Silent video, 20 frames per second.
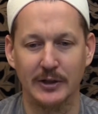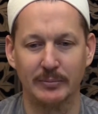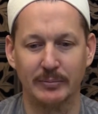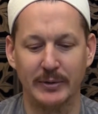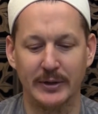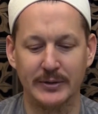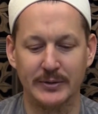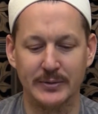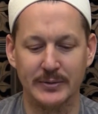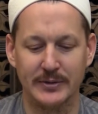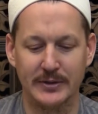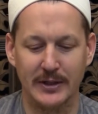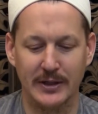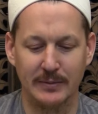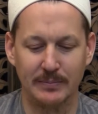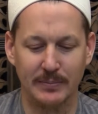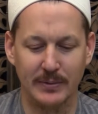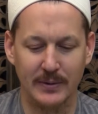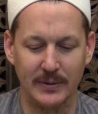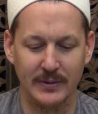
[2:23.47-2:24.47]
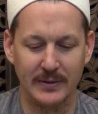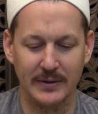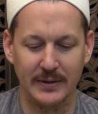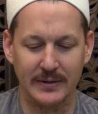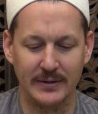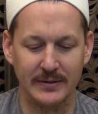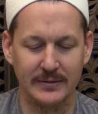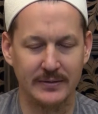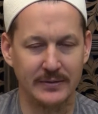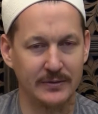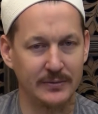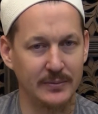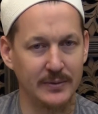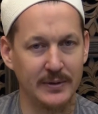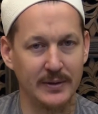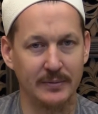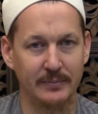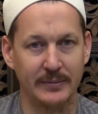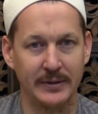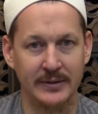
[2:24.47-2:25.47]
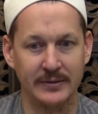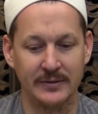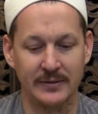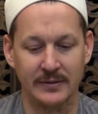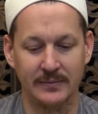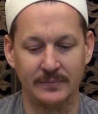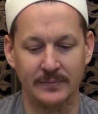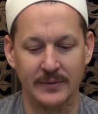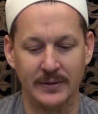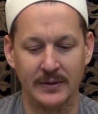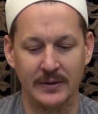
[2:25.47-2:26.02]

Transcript: But to take part in this is really amazing.